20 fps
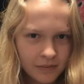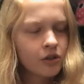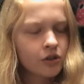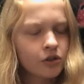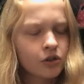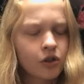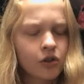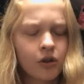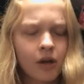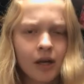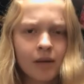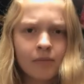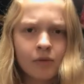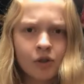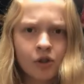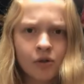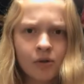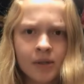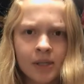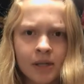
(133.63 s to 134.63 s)
So a
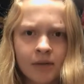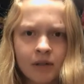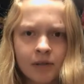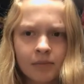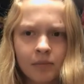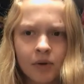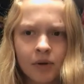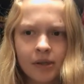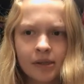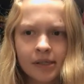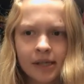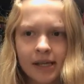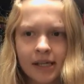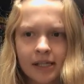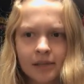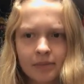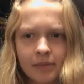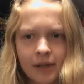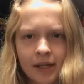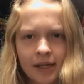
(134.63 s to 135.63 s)
majority of this book
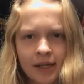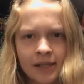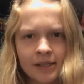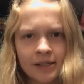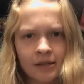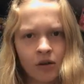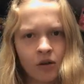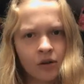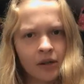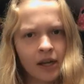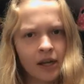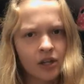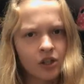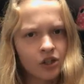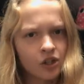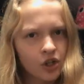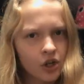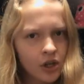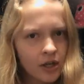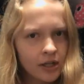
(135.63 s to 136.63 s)
takes place on a
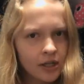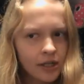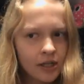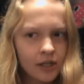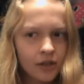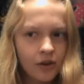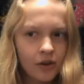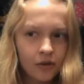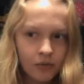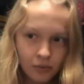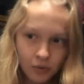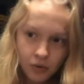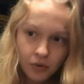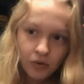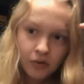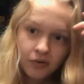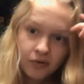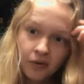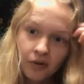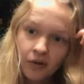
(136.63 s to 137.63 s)
journey
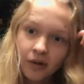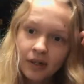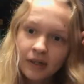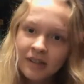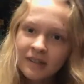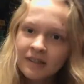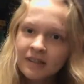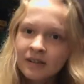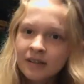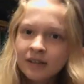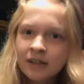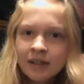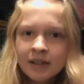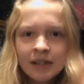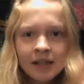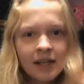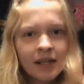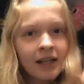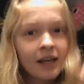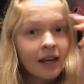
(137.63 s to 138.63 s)
through the forests.
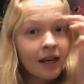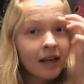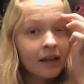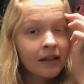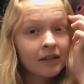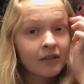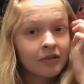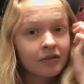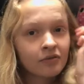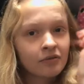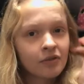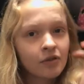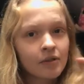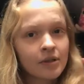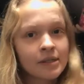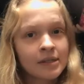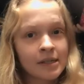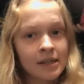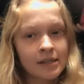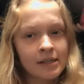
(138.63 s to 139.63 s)
And
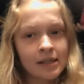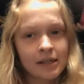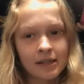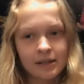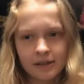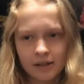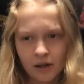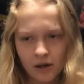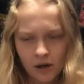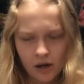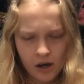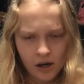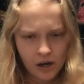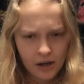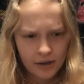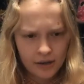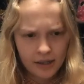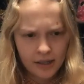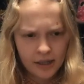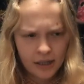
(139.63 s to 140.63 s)
forest settings
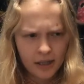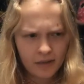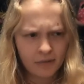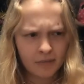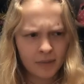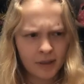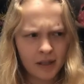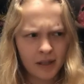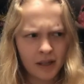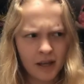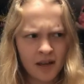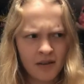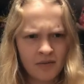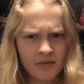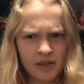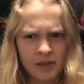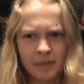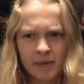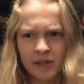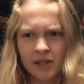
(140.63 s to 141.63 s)
are the love of my life,
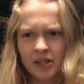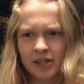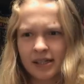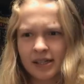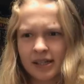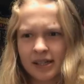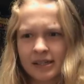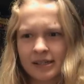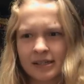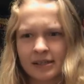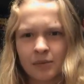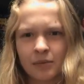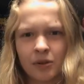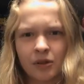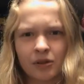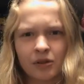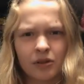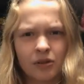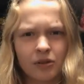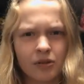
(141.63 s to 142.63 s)
especially as
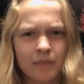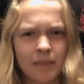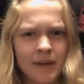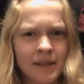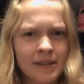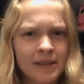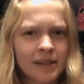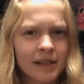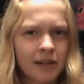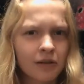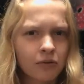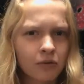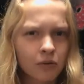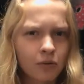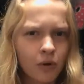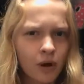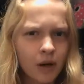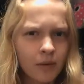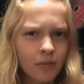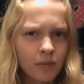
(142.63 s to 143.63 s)
someone who basically
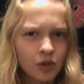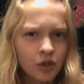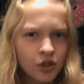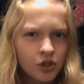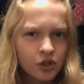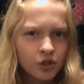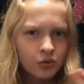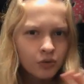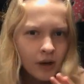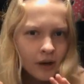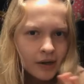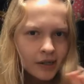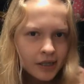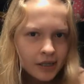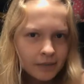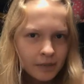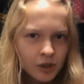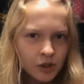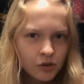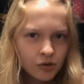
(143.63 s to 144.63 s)
grew up just
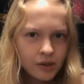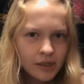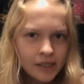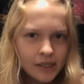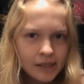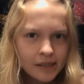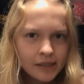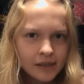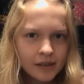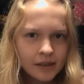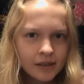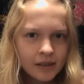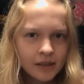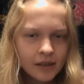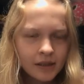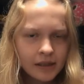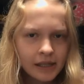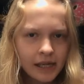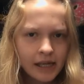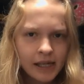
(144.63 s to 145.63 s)
surrounded by trees.
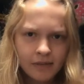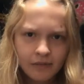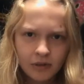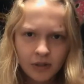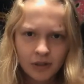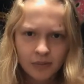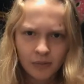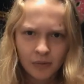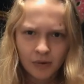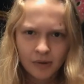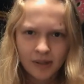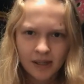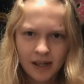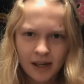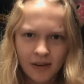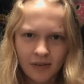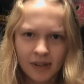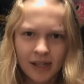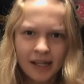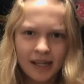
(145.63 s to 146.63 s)
I live in a small
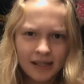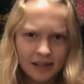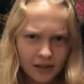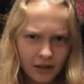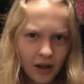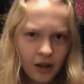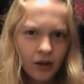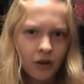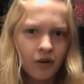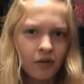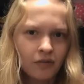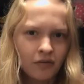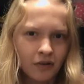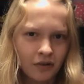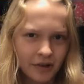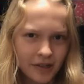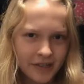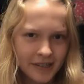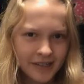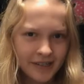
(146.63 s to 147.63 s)
town and there's a lot of
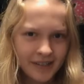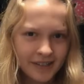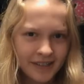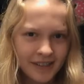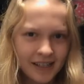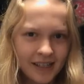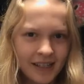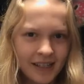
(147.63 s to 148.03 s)
forests.